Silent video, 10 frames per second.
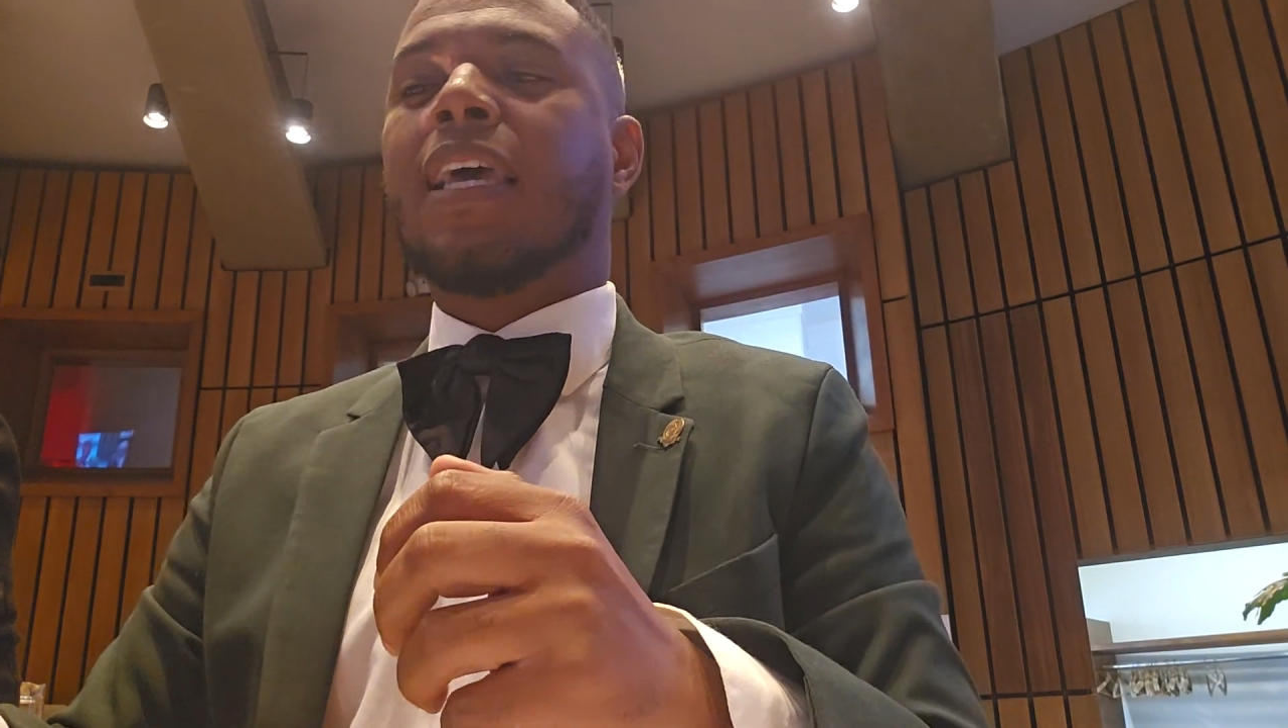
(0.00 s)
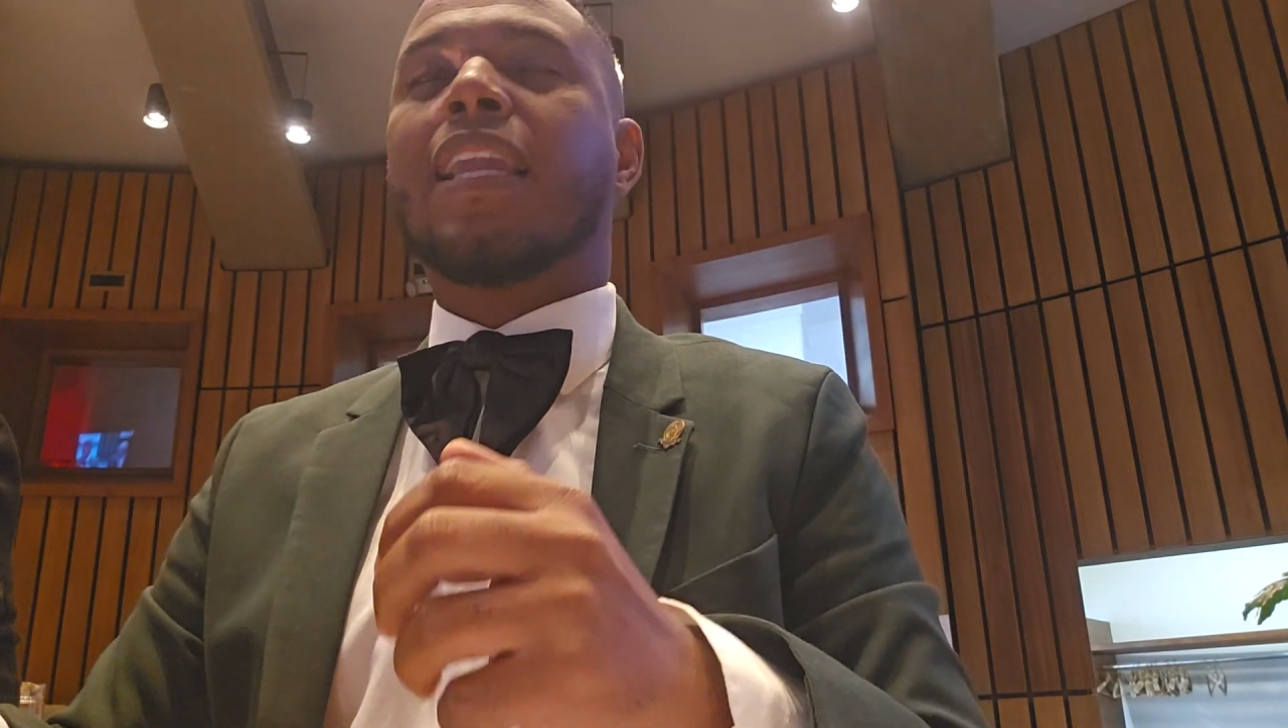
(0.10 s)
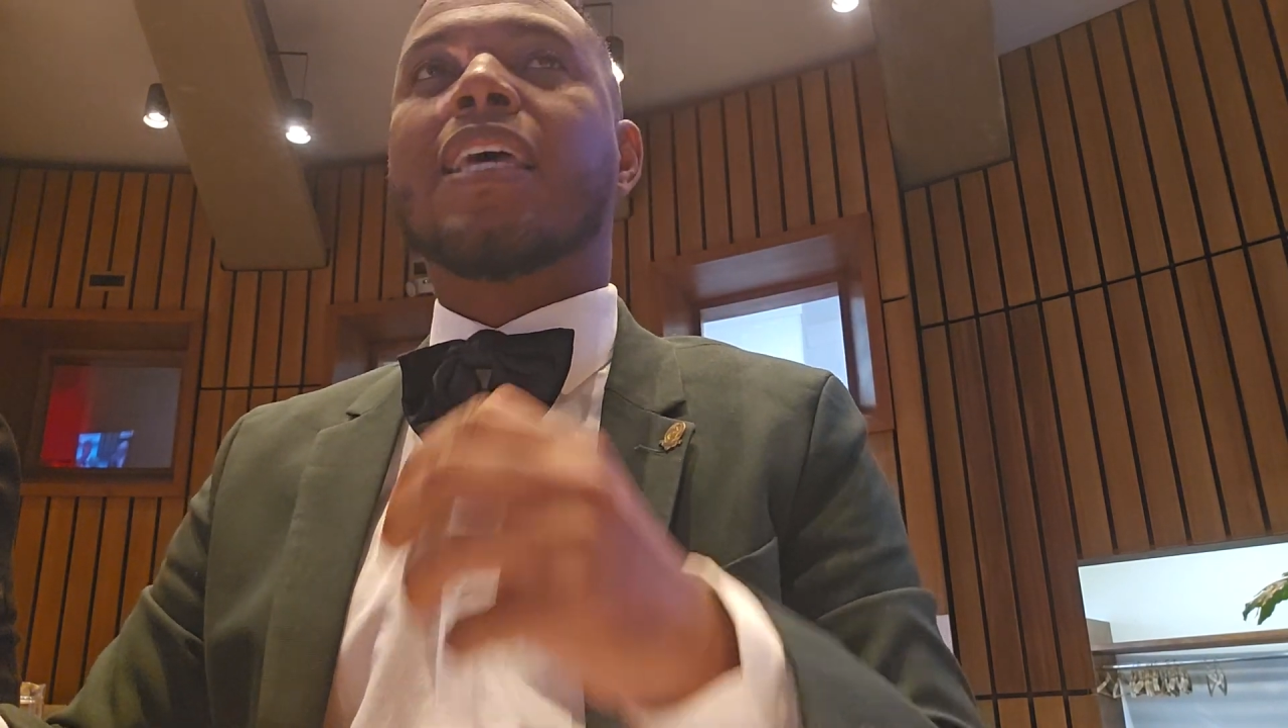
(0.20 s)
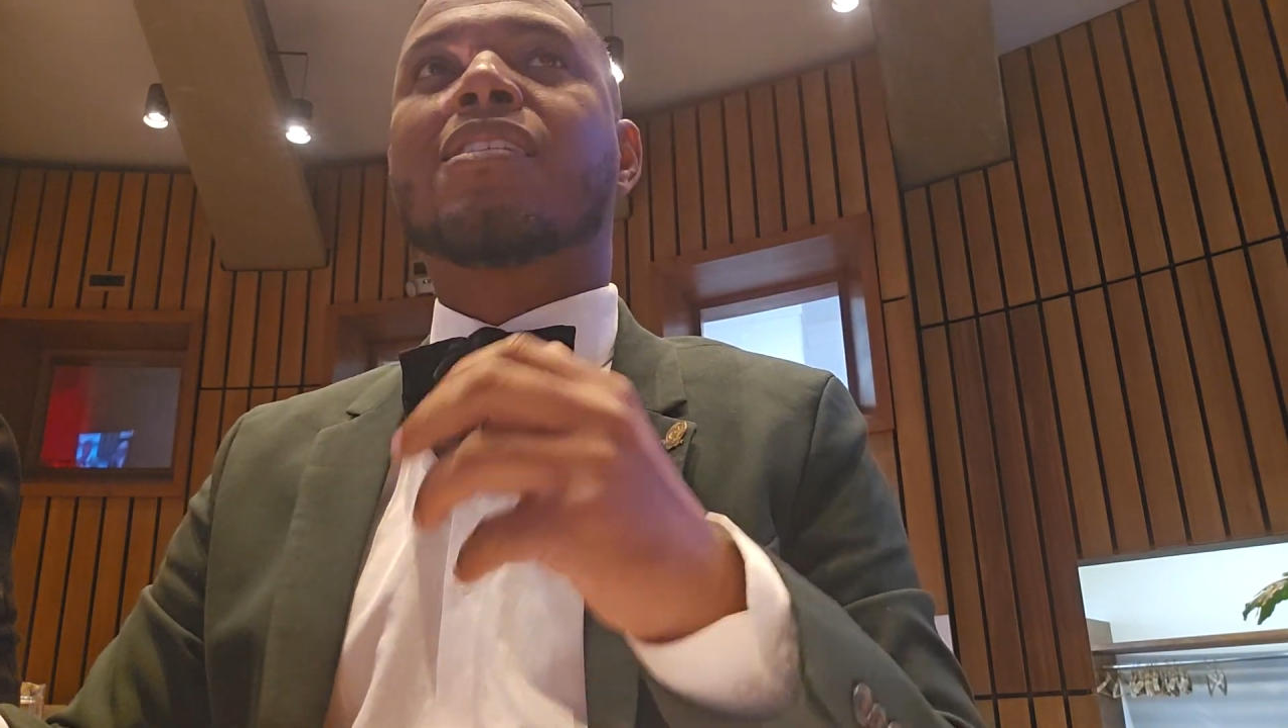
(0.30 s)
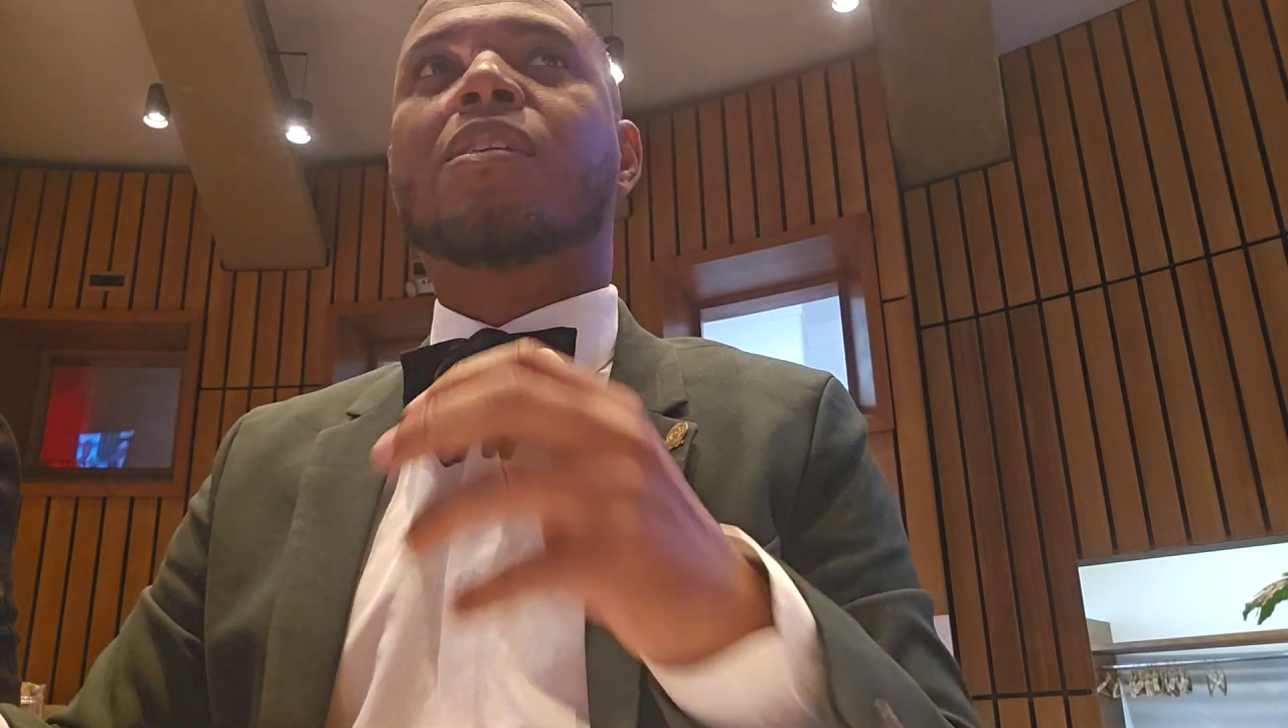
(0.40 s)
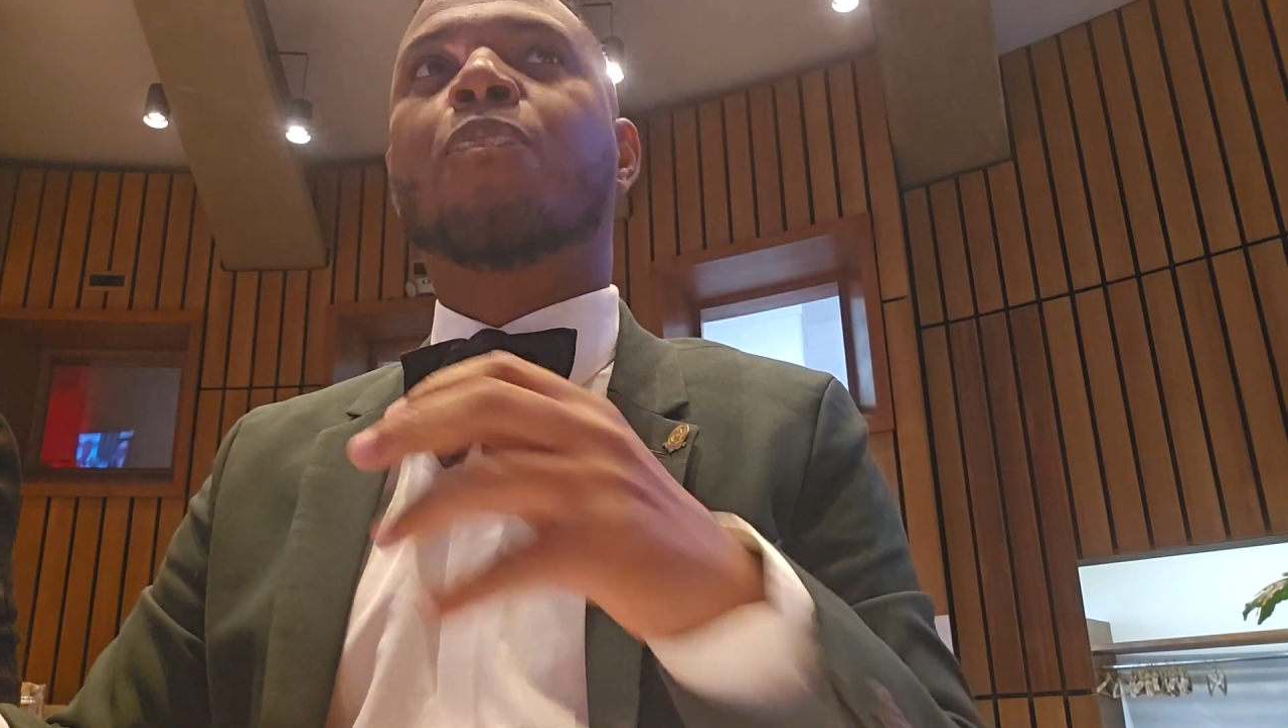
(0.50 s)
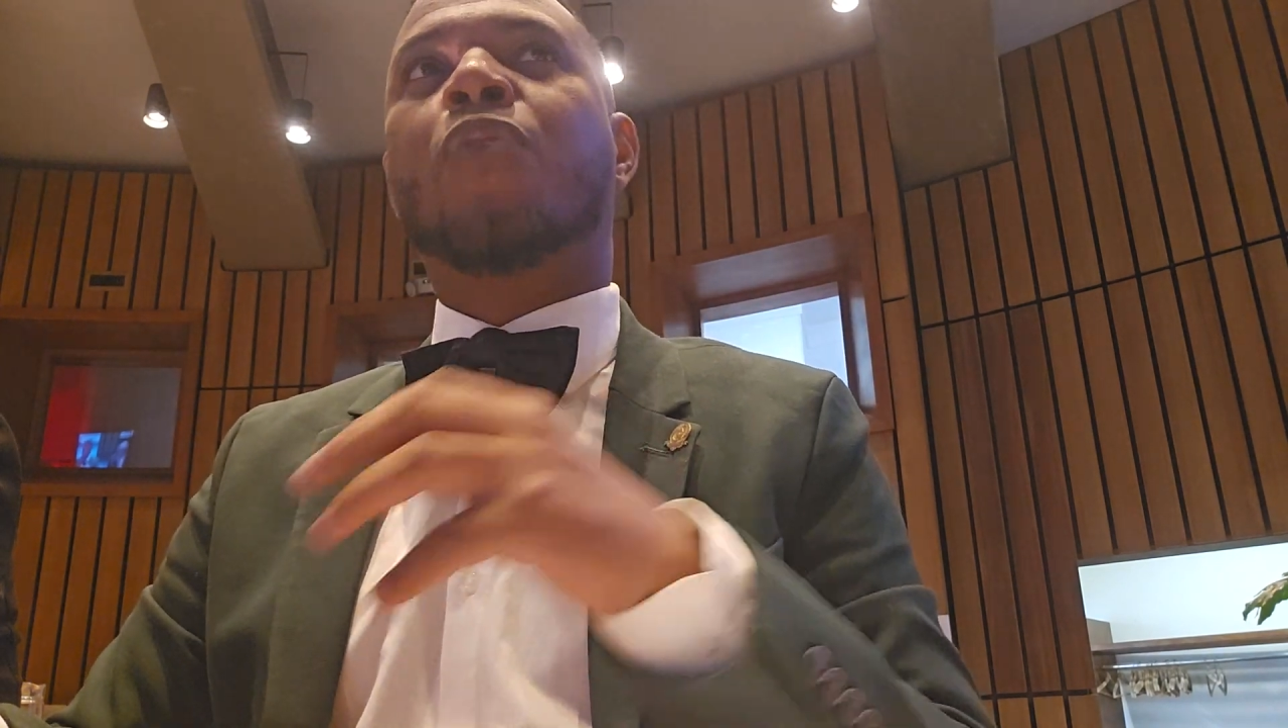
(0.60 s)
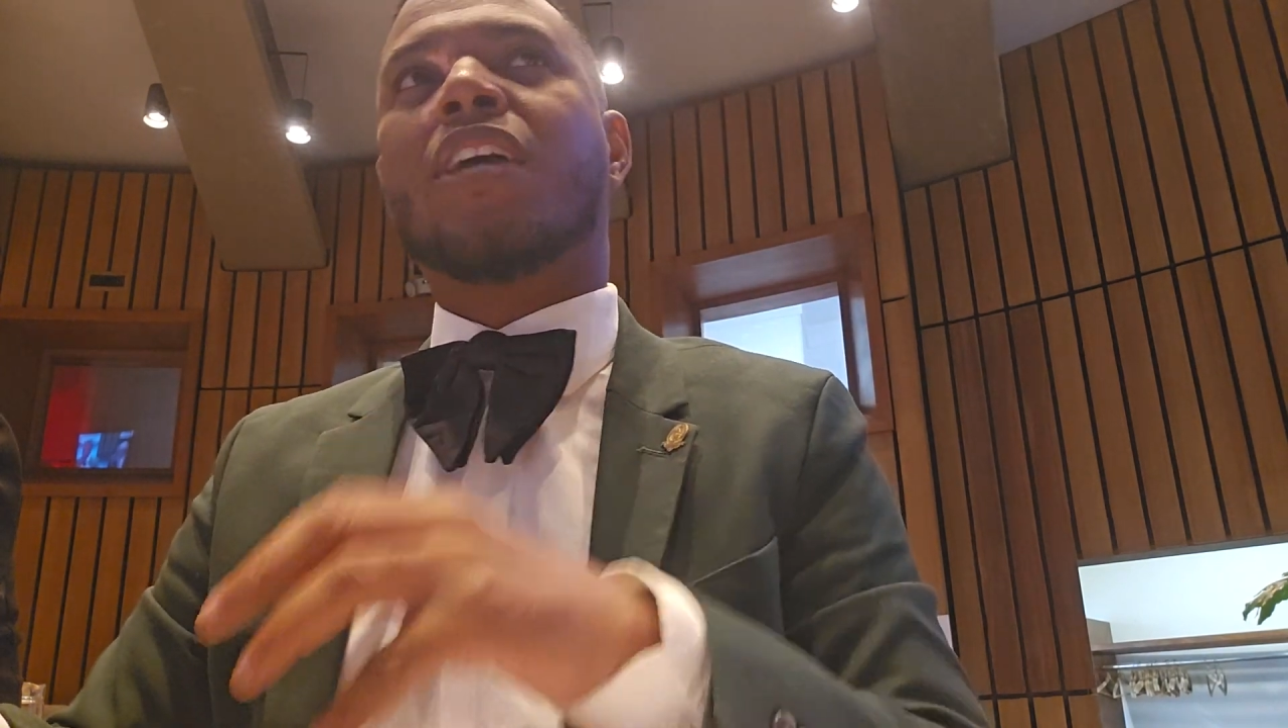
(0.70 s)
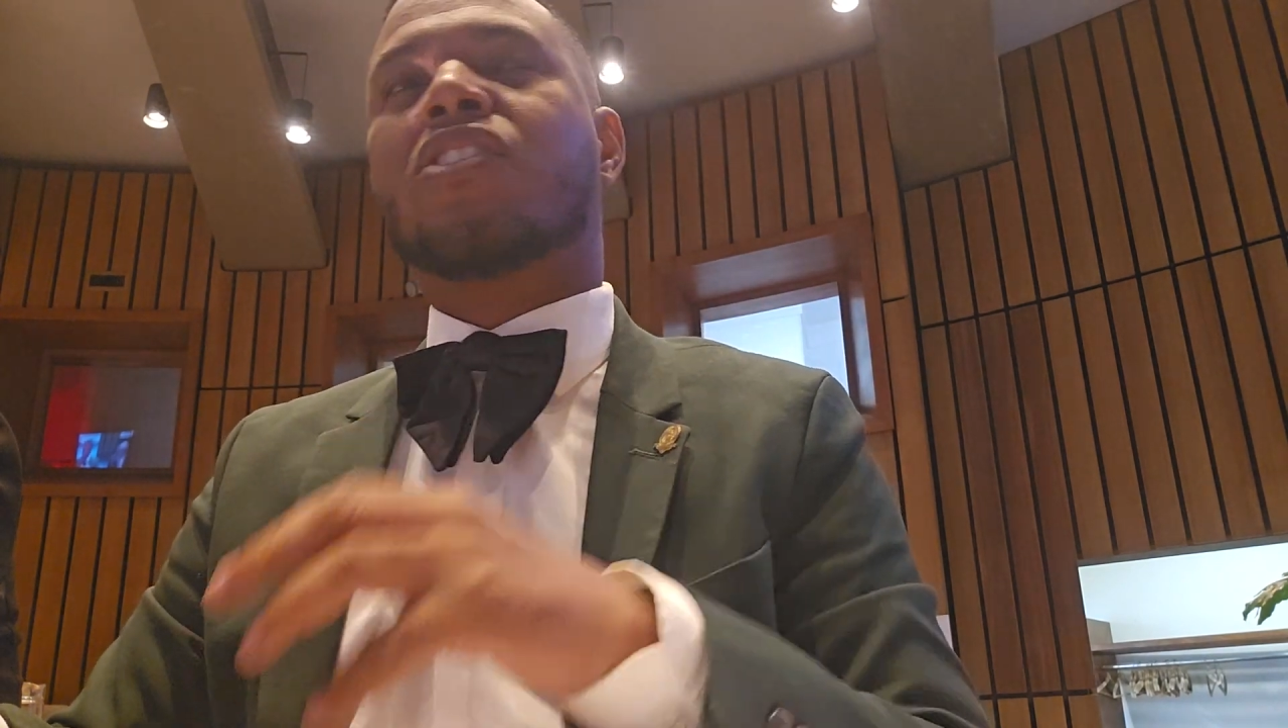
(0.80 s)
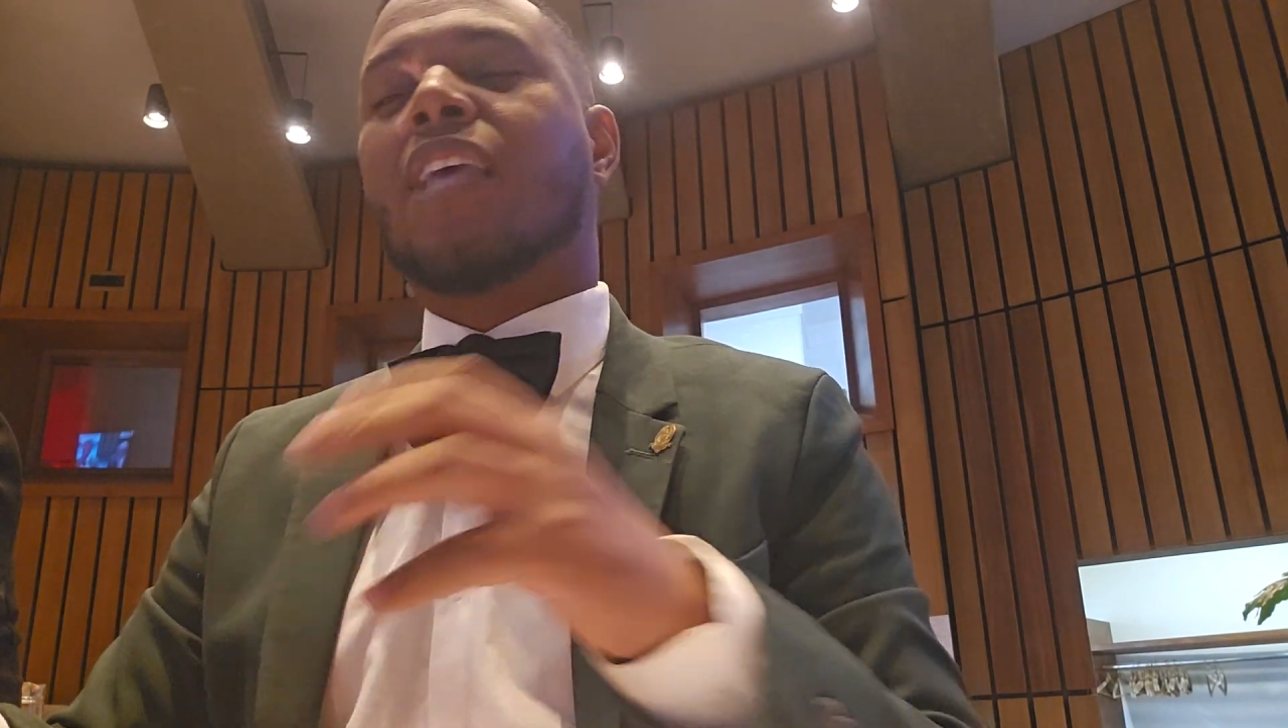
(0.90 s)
it is the bridge